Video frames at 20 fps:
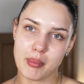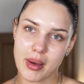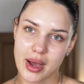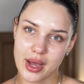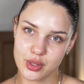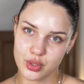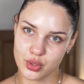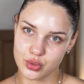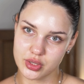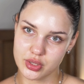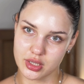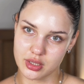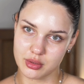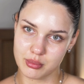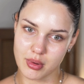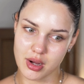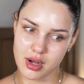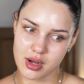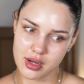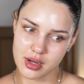
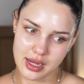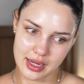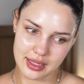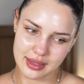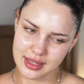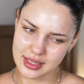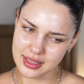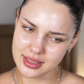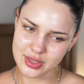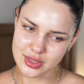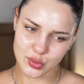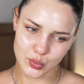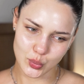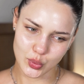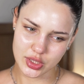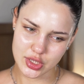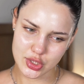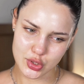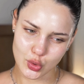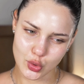Bioderma. I think it's
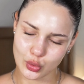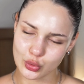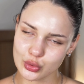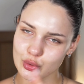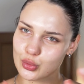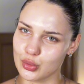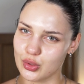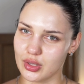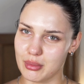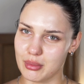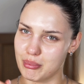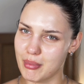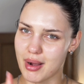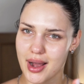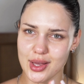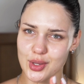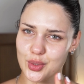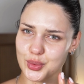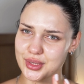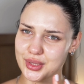what it's called, or a
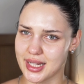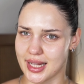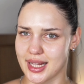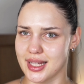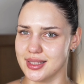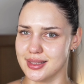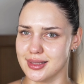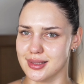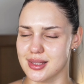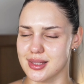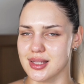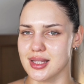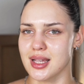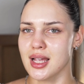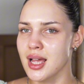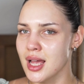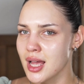Biodance